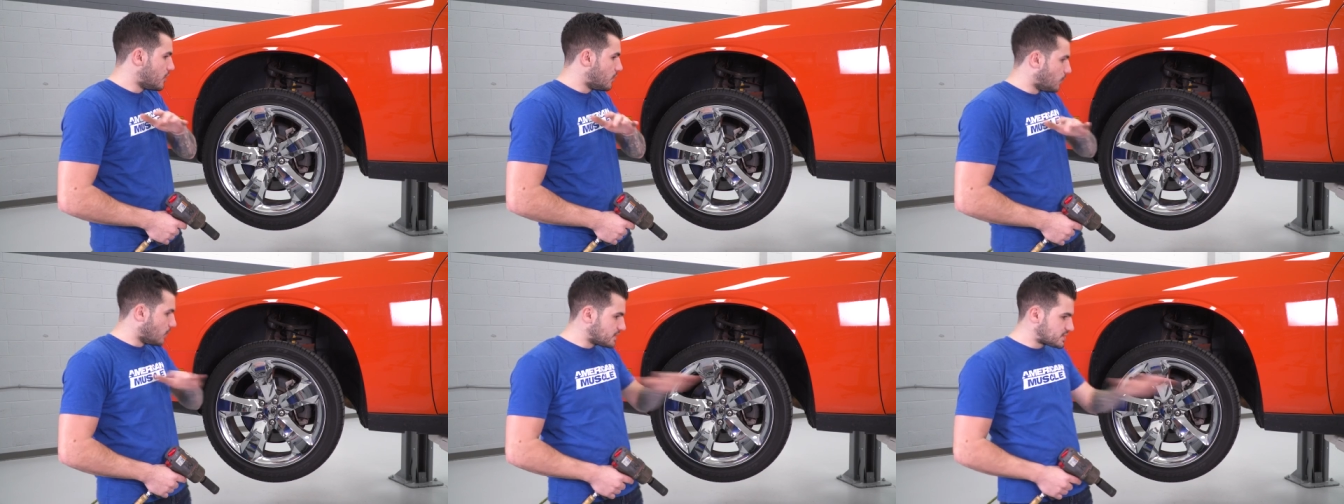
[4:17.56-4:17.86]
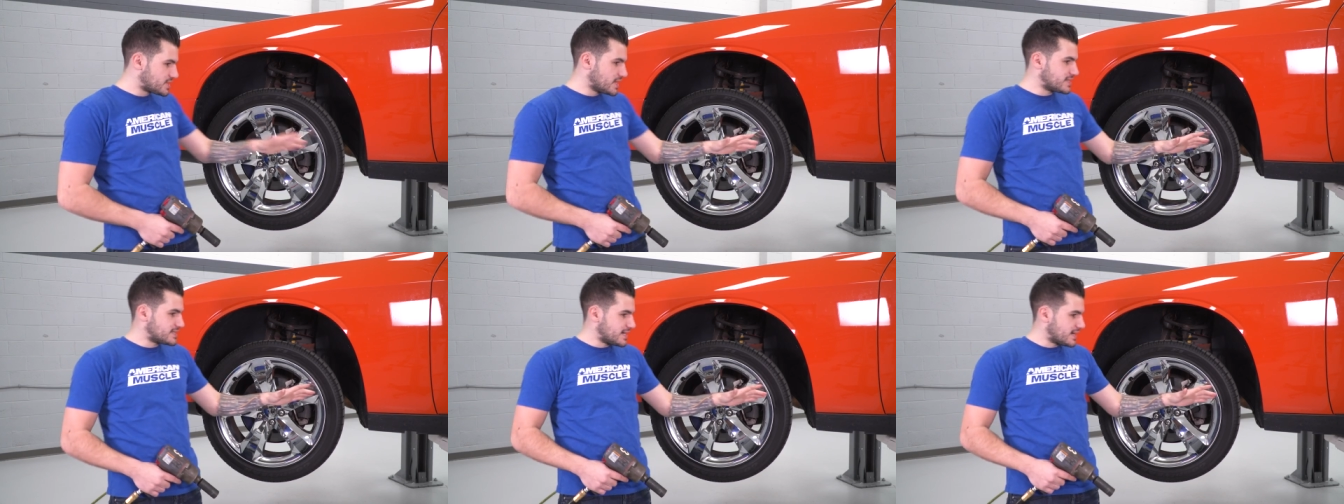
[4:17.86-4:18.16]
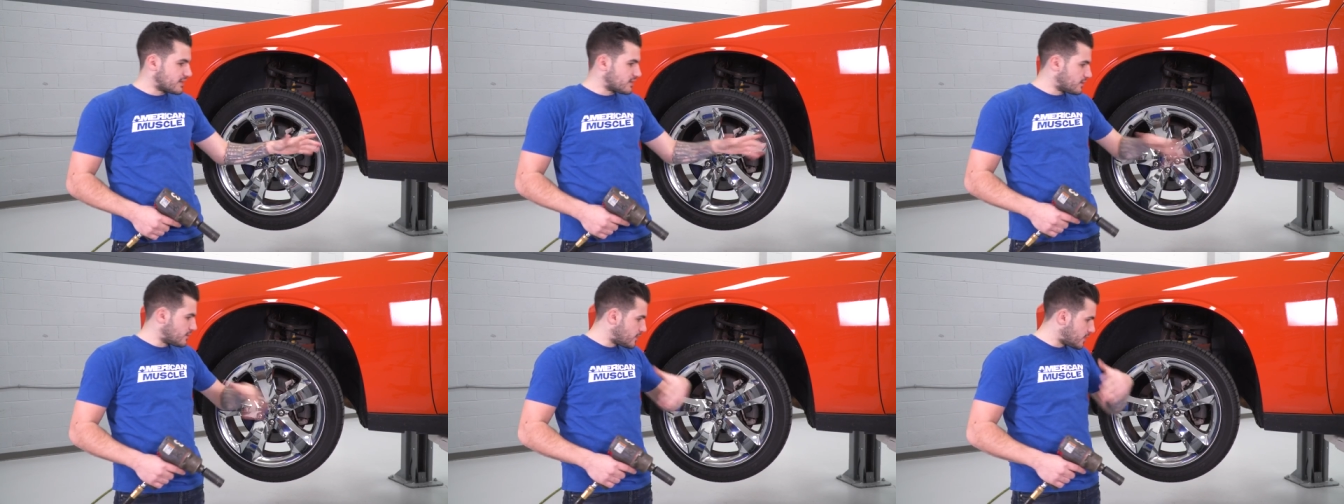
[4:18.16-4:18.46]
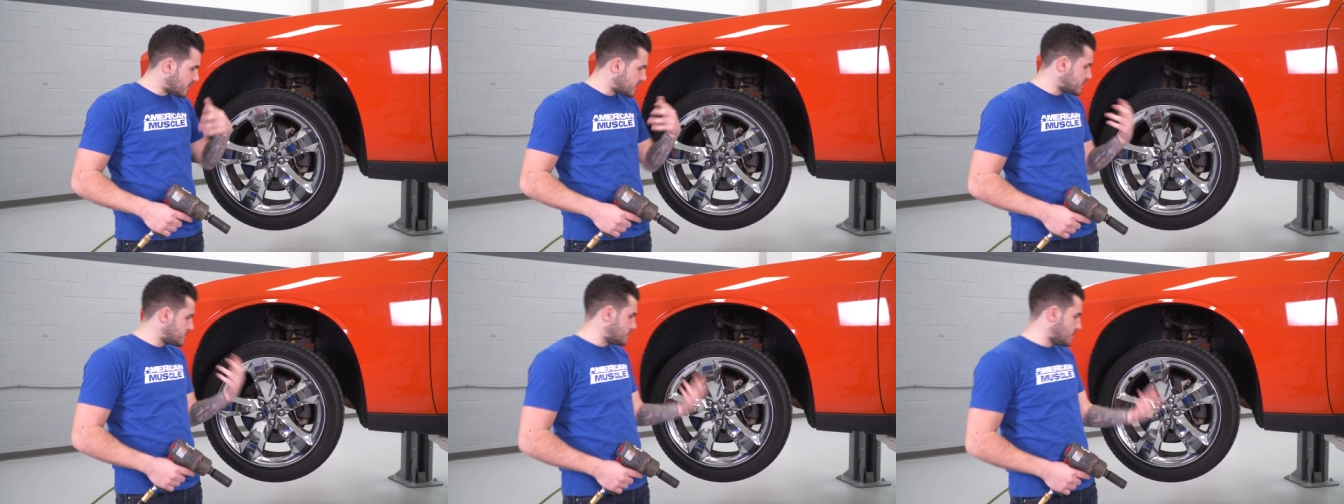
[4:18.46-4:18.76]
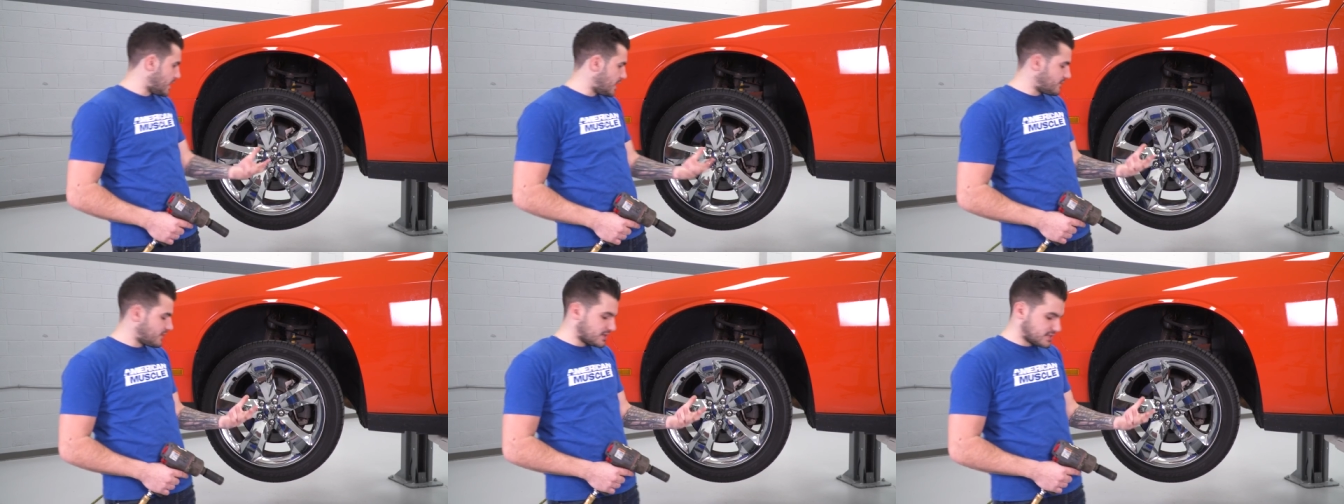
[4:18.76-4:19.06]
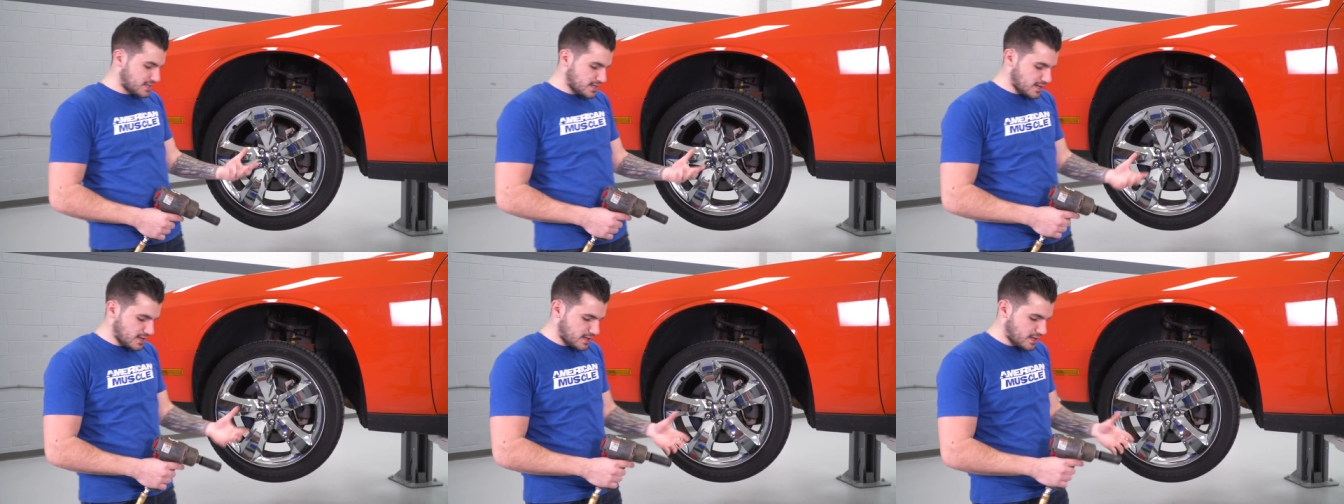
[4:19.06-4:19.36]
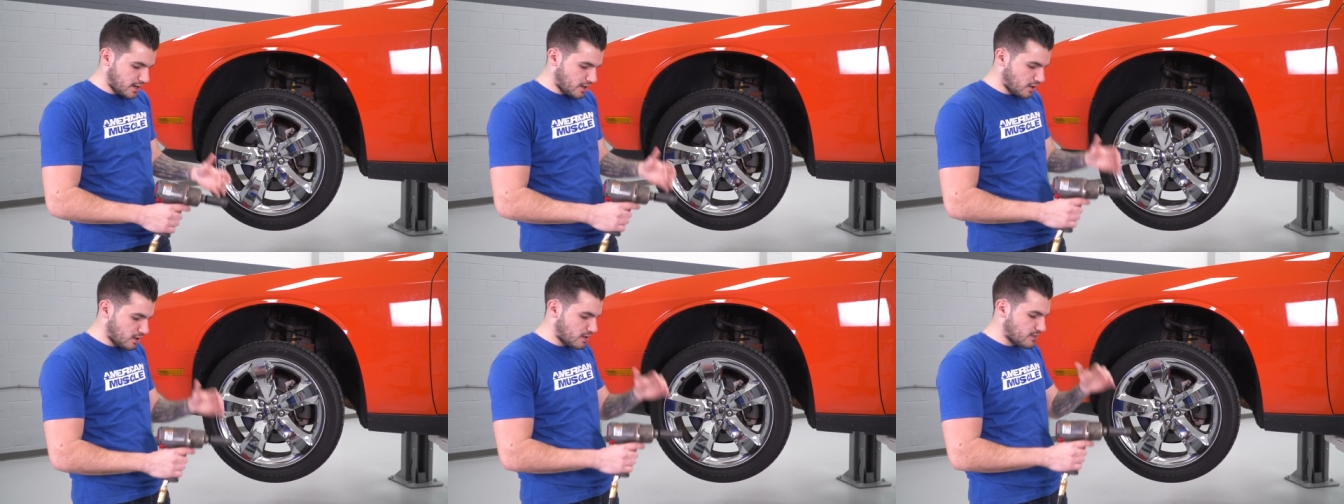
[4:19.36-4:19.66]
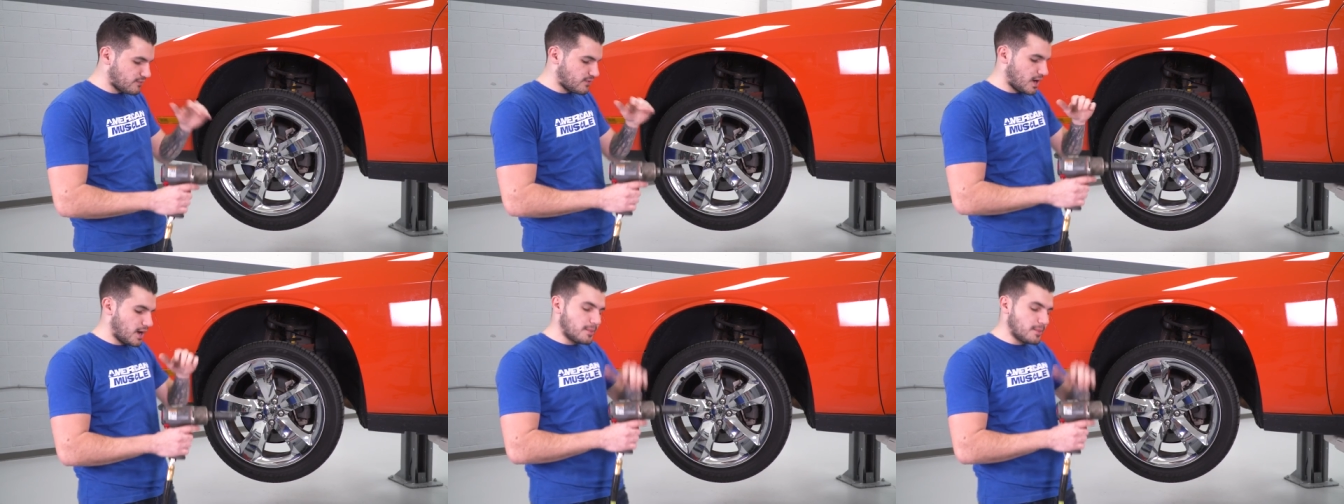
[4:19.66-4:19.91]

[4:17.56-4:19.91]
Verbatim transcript: Once that's out of the way, you have that taken care of,